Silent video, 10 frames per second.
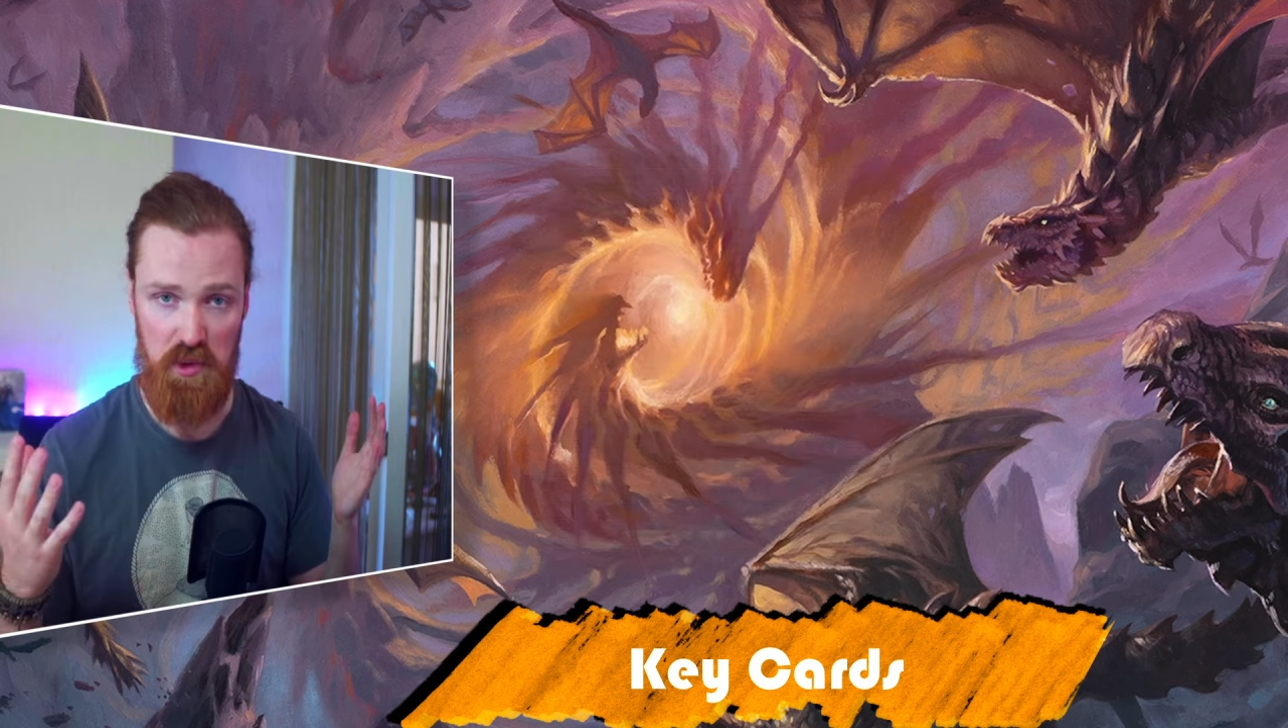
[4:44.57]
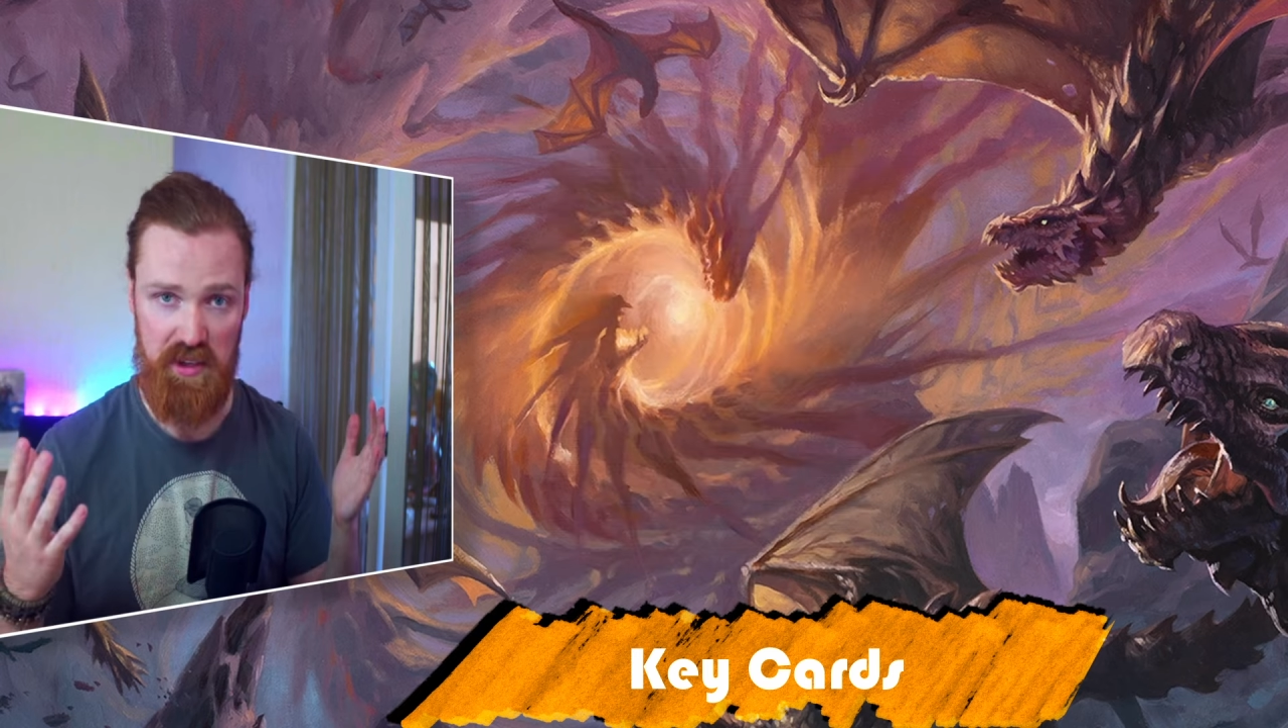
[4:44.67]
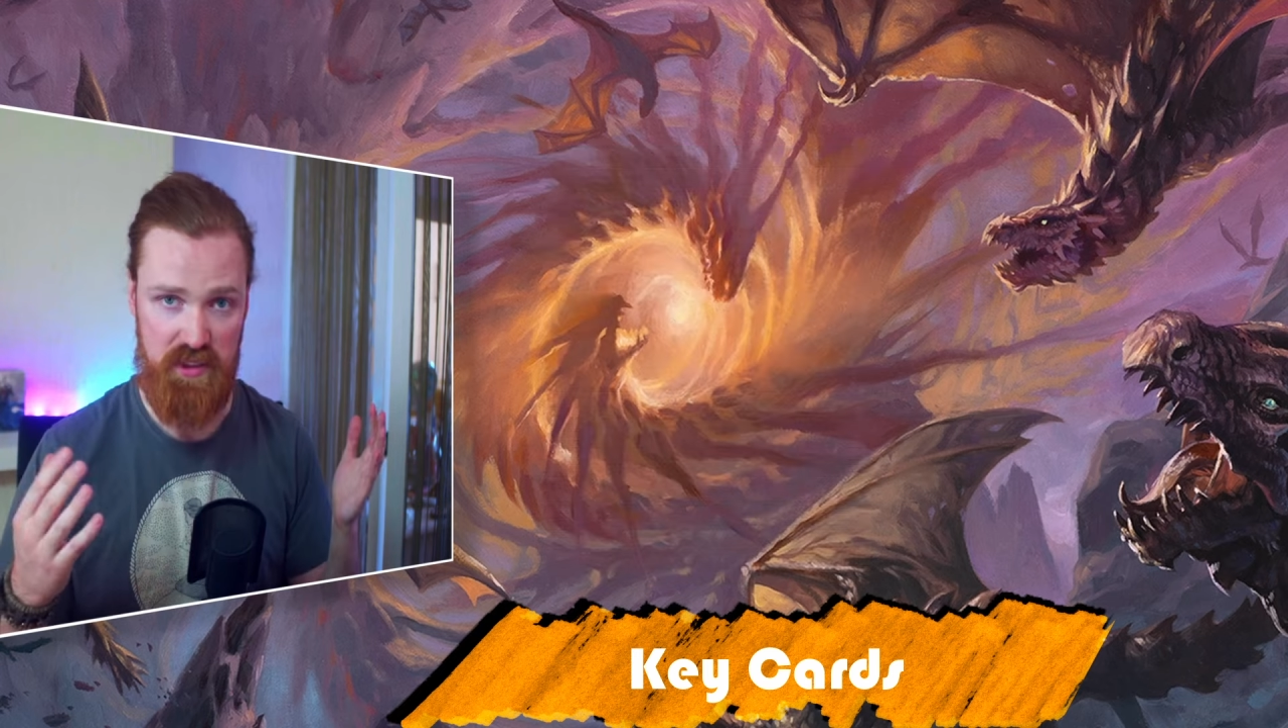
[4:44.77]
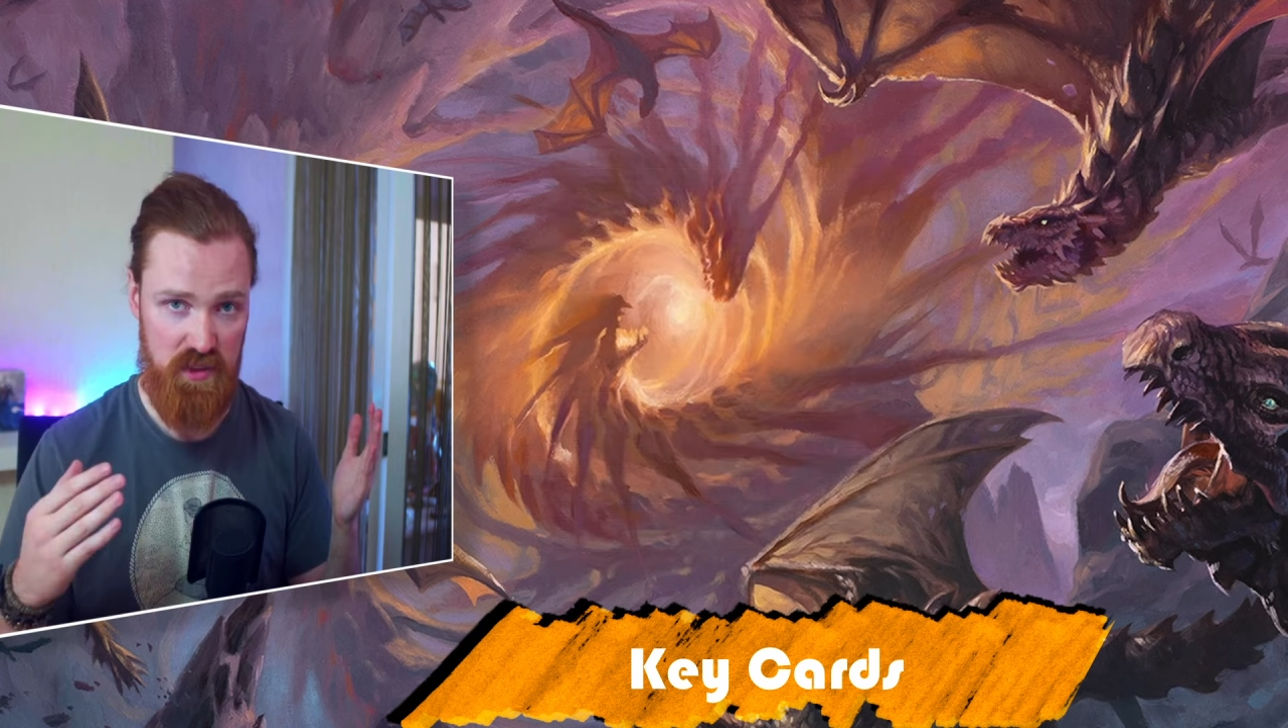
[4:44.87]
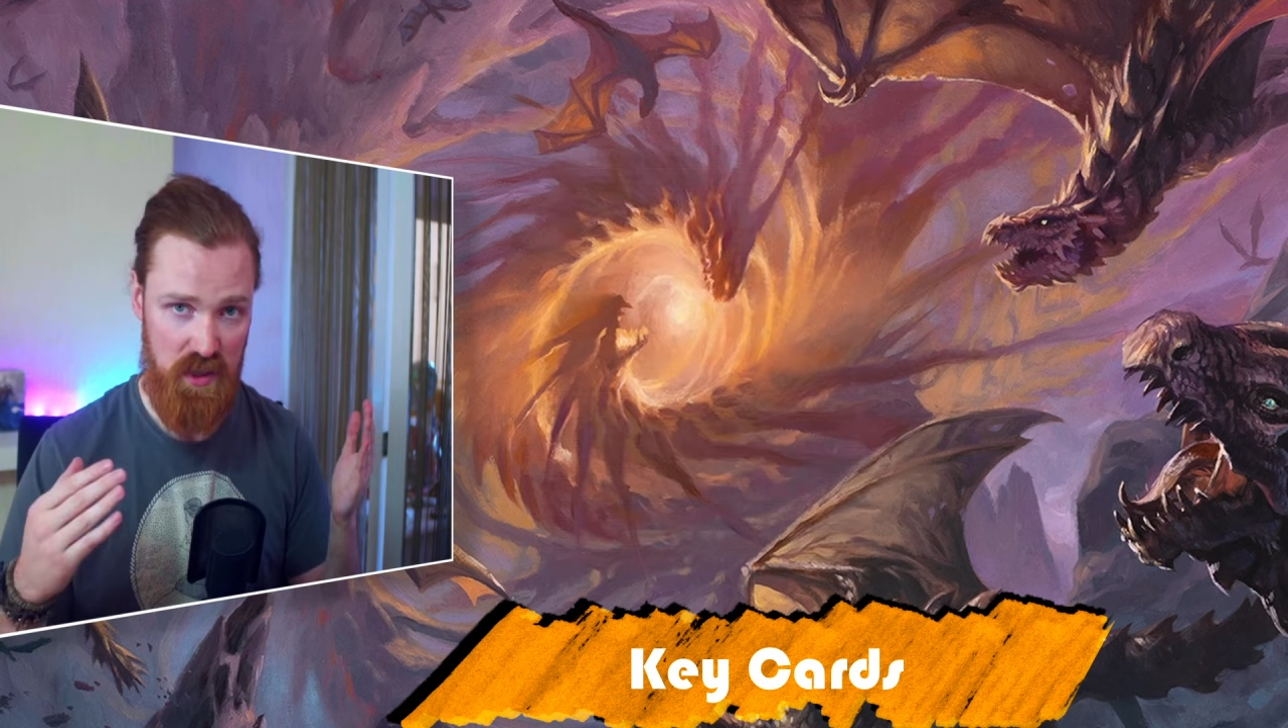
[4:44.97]

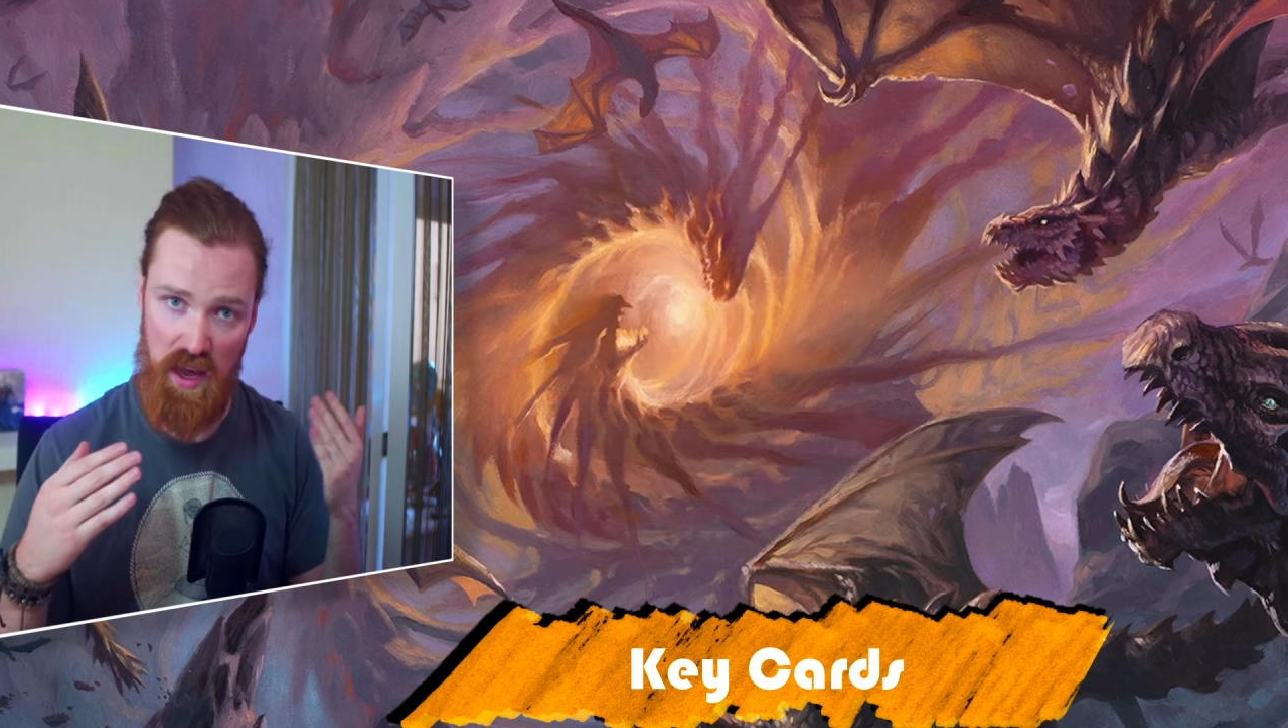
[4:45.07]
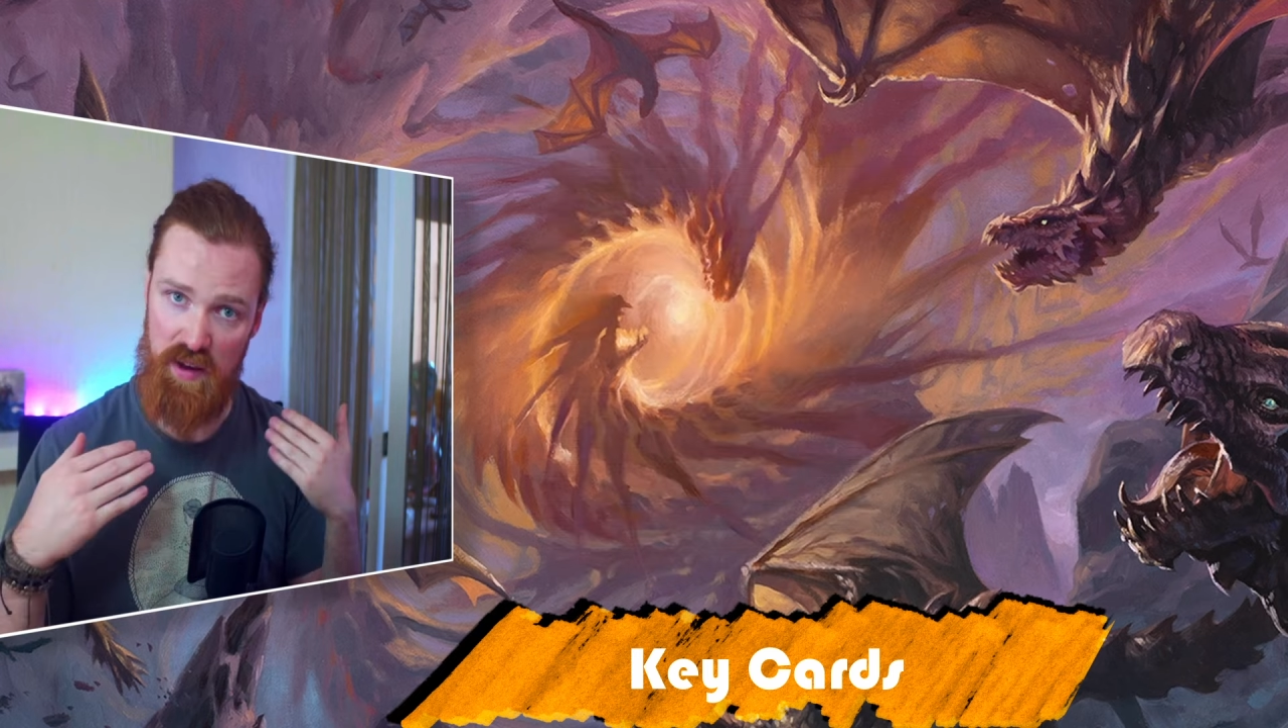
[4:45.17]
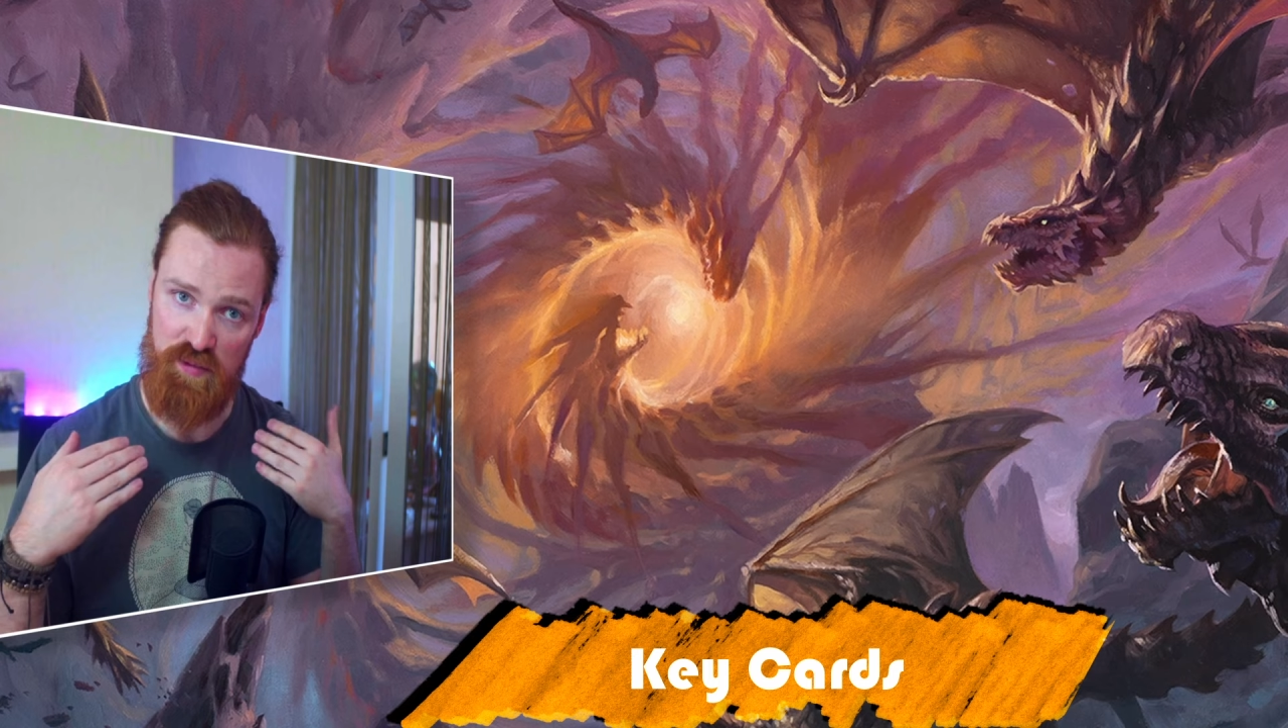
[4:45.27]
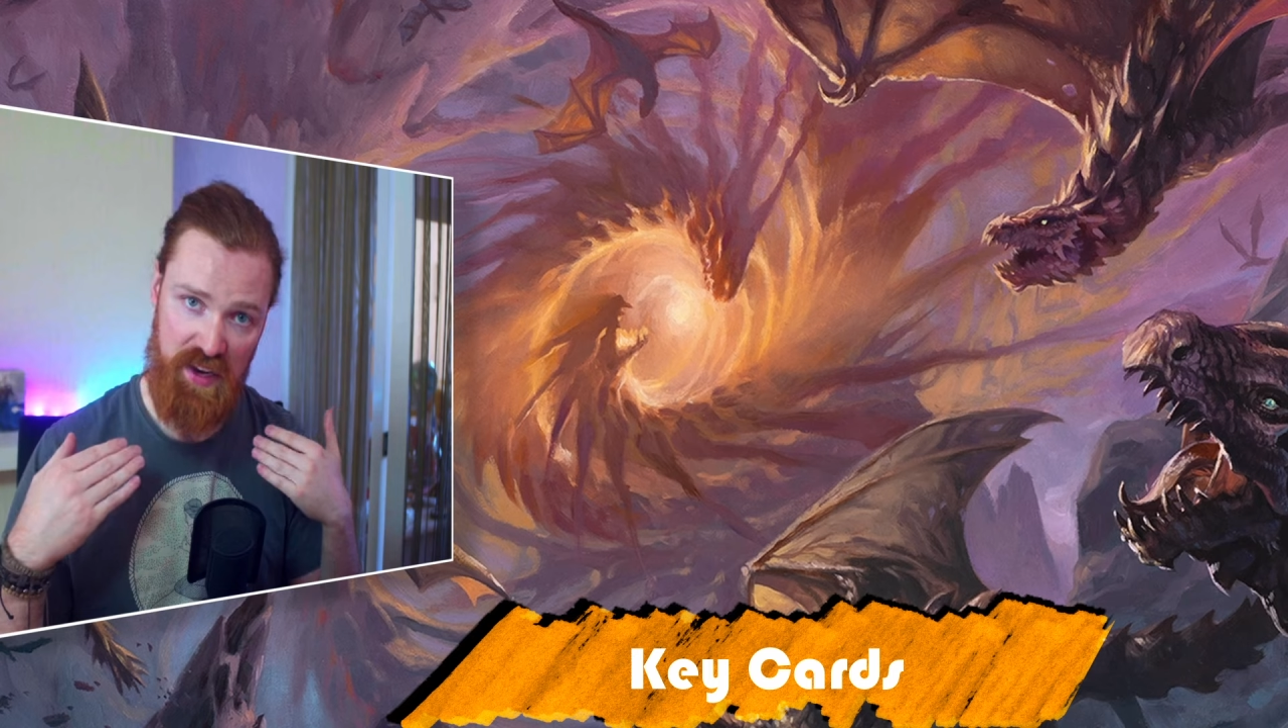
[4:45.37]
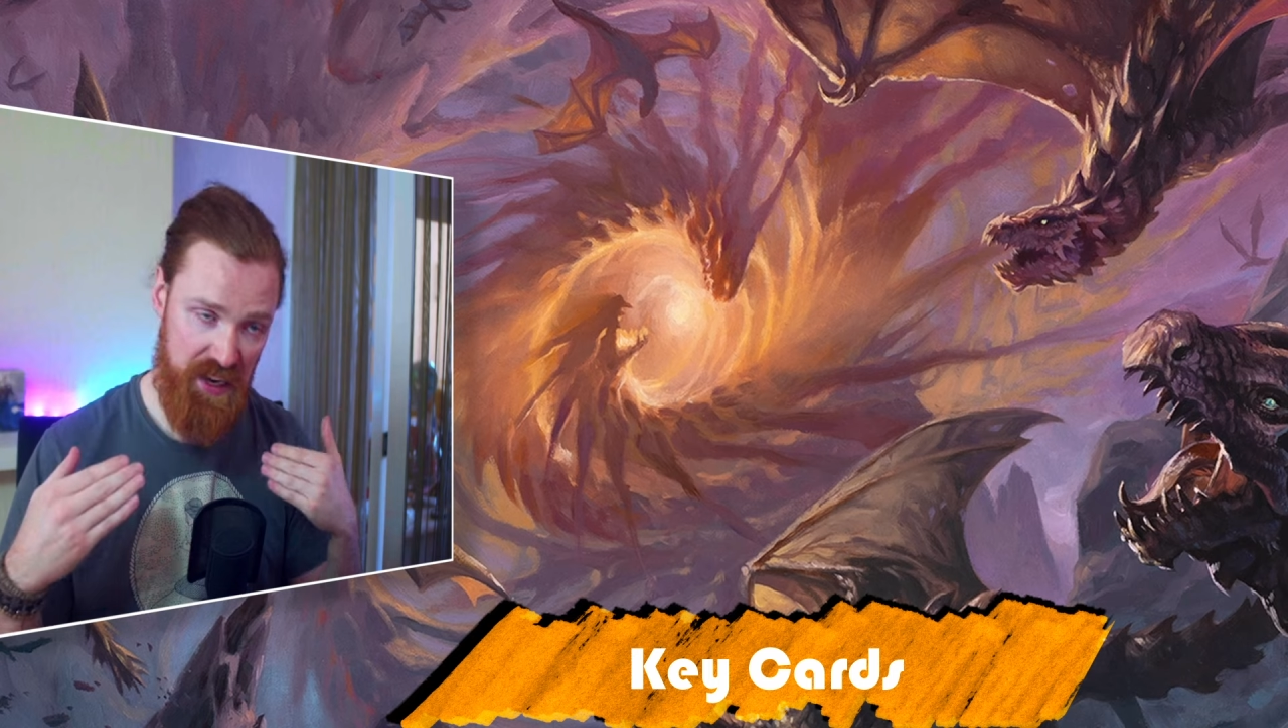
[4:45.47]
really have